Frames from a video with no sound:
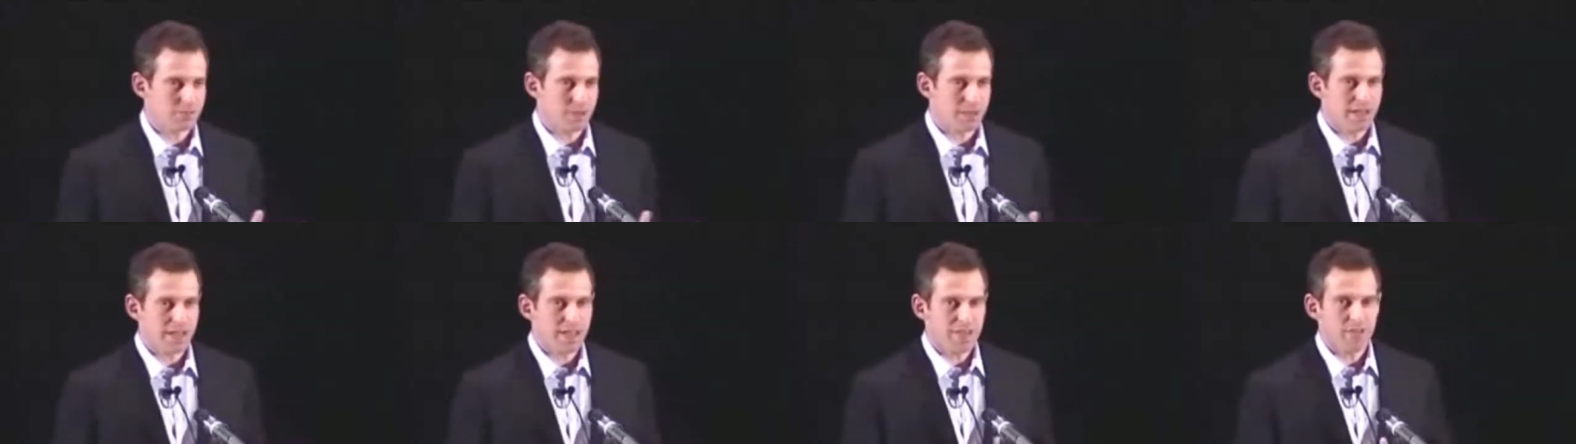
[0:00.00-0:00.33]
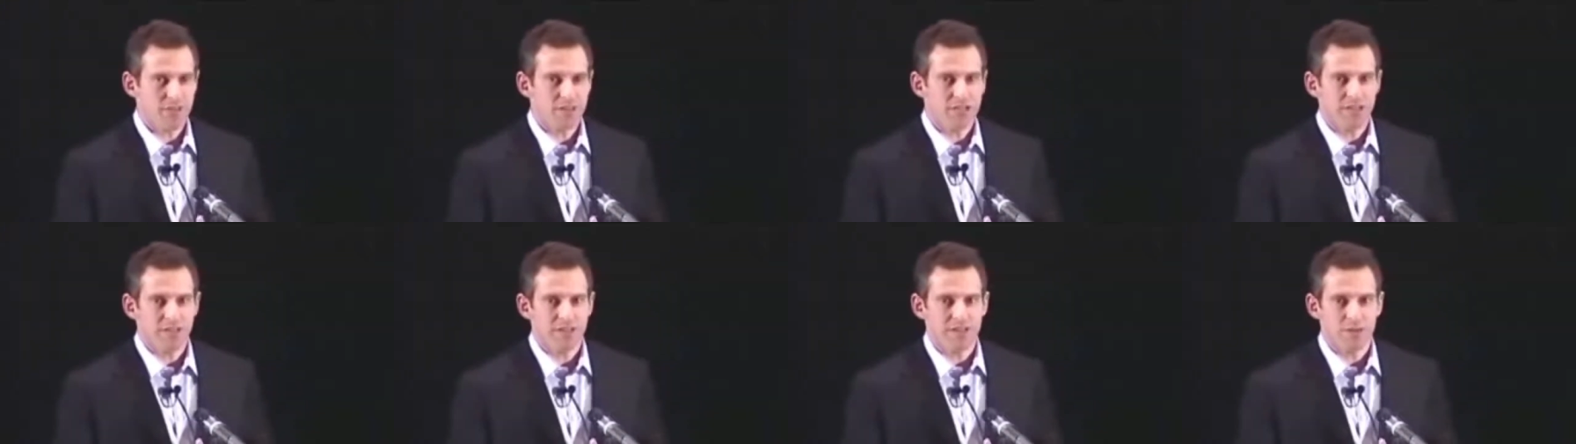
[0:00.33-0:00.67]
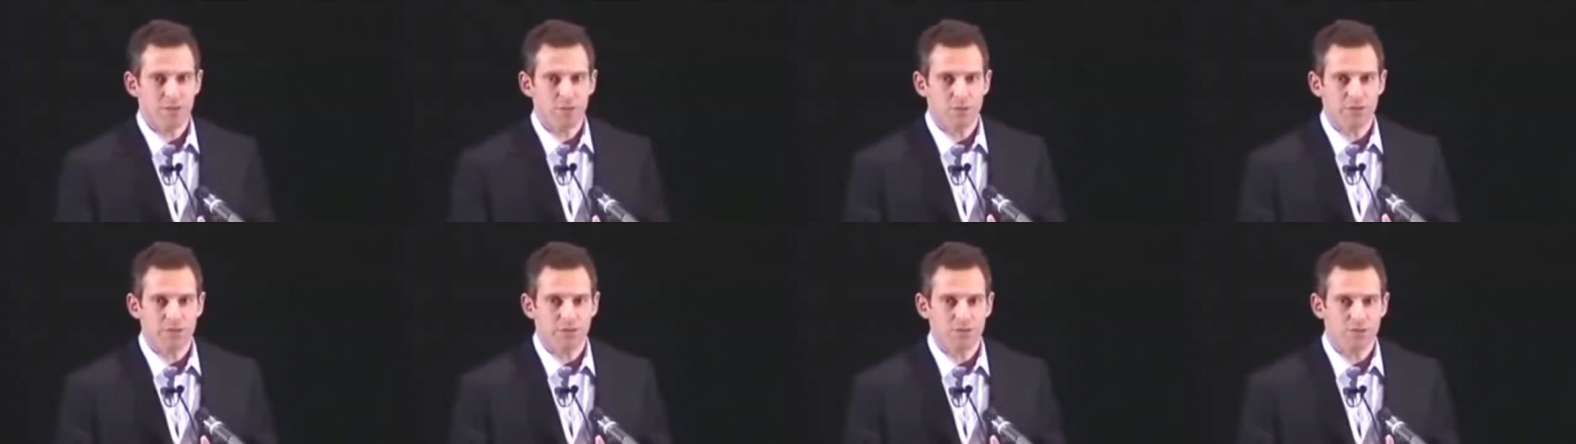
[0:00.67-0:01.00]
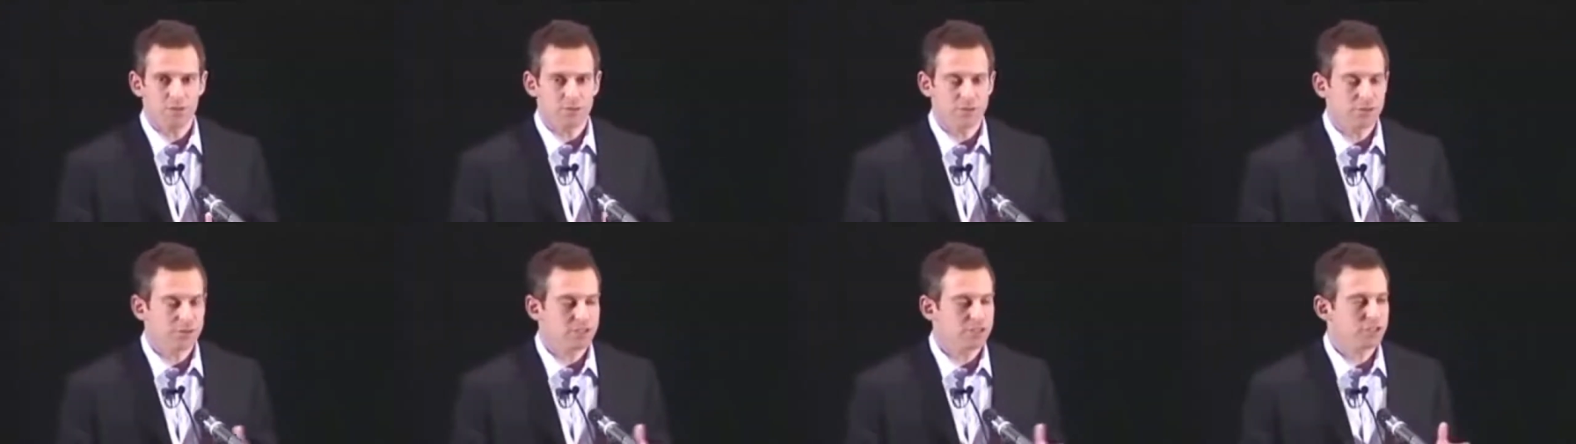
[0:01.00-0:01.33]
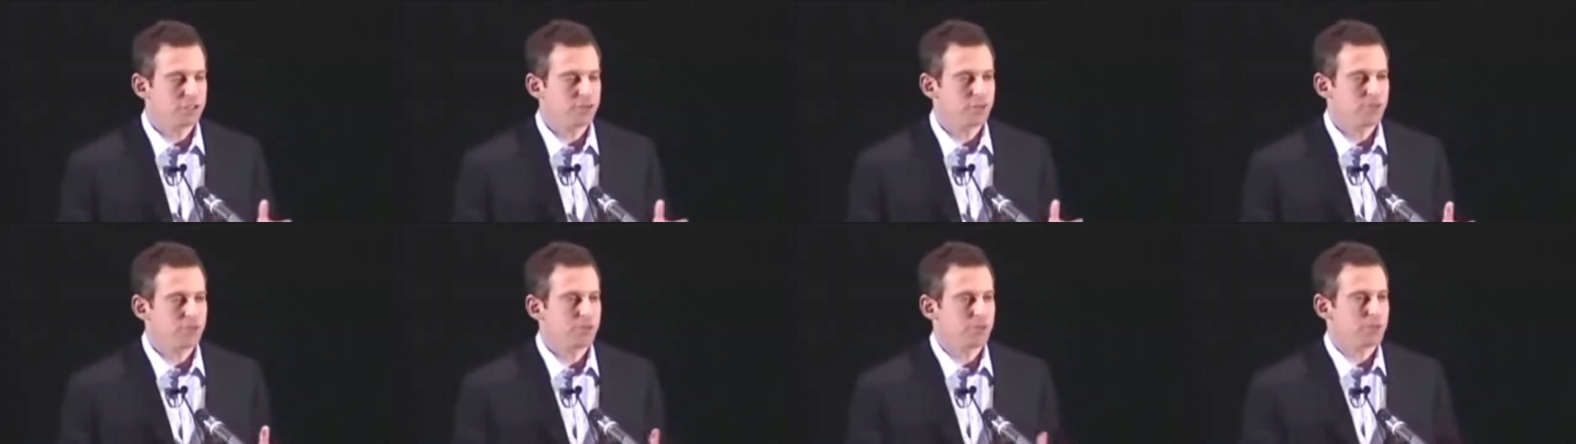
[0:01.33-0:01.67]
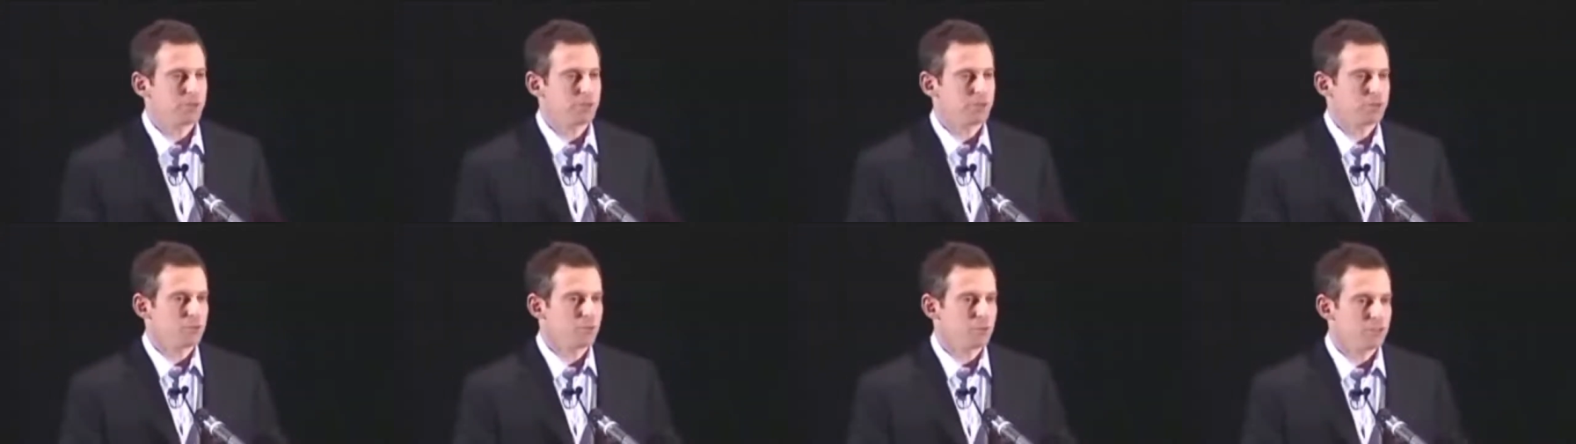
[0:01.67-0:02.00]
I'm not advocating that we infringe
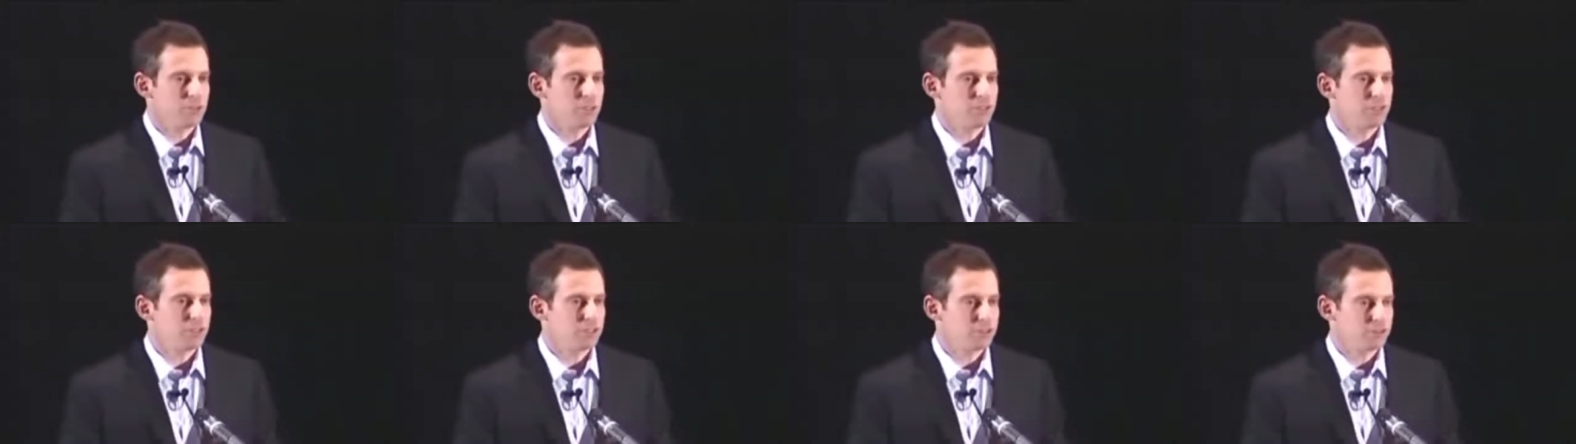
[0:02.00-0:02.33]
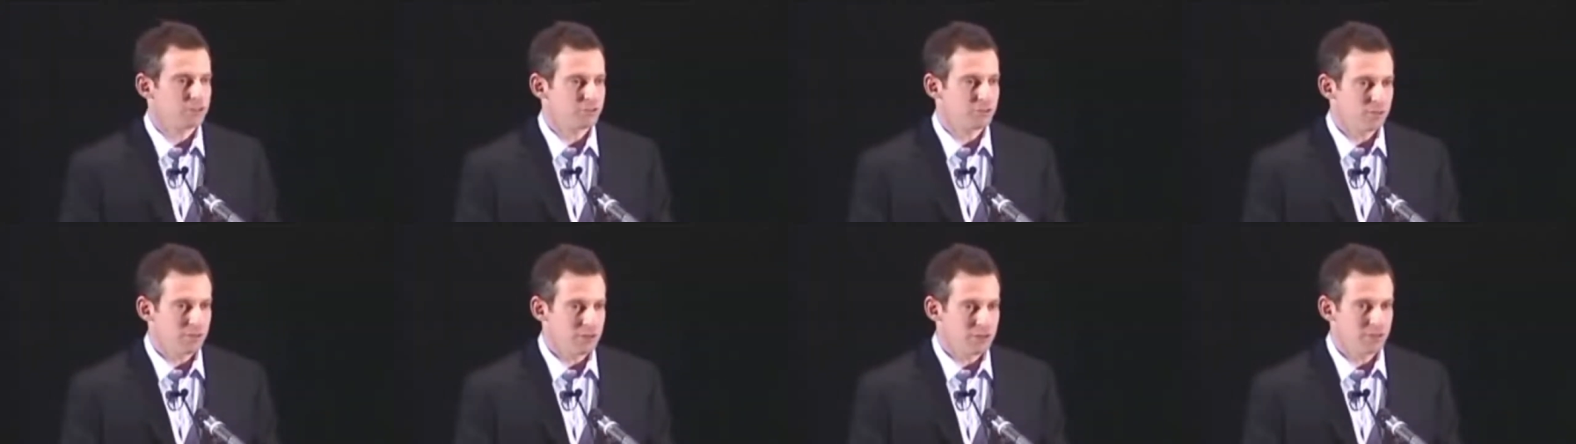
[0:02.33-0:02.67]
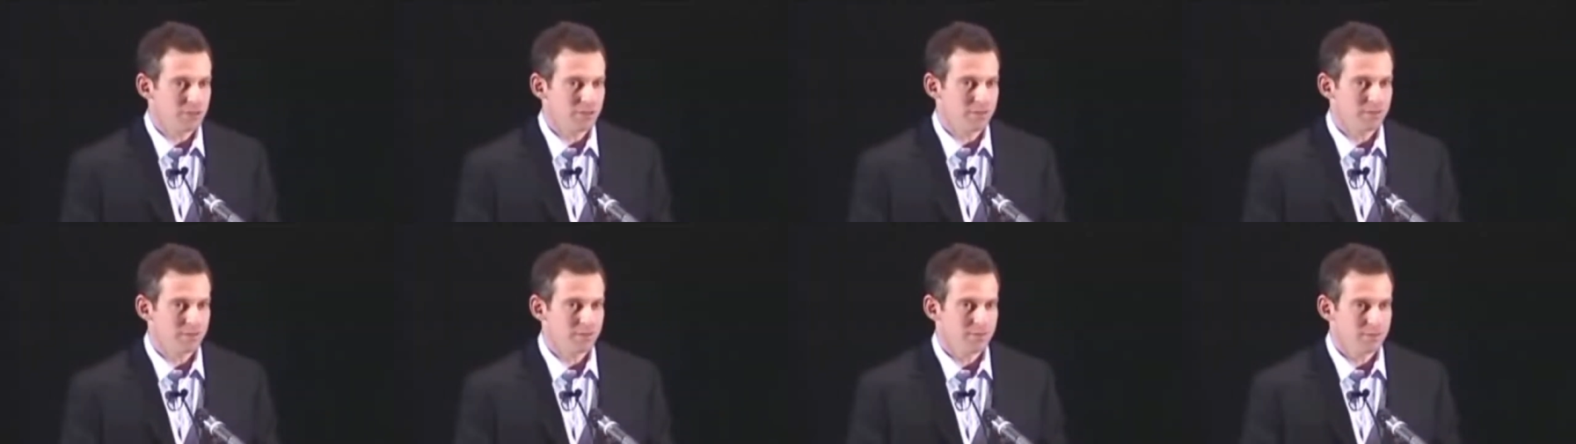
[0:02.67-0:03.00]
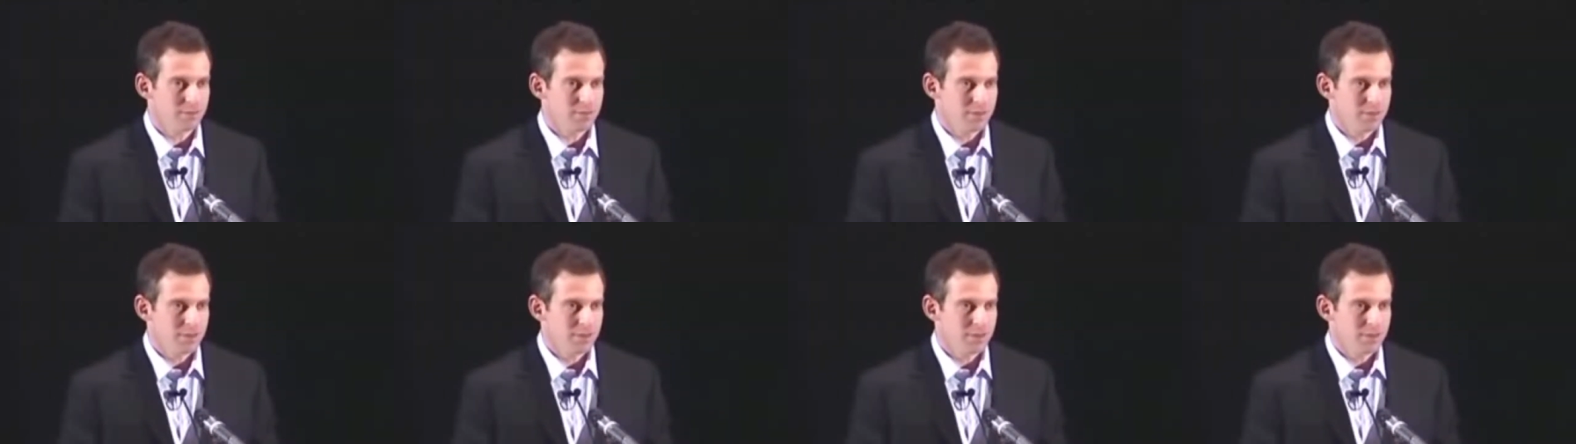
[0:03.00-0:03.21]
people's religious freedom.